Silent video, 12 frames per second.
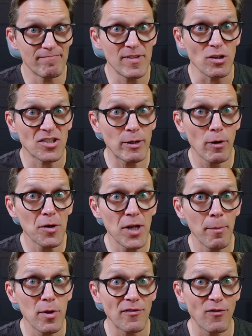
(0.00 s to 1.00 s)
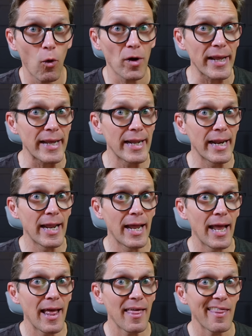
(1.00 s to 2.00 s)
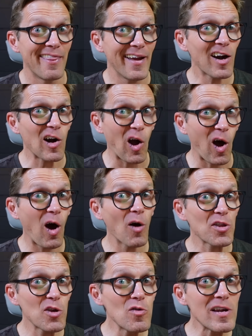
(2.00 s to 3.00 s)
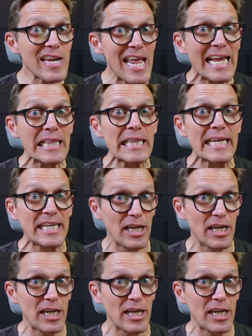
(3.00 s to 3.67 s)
you know, zero W forty, they're all uniquely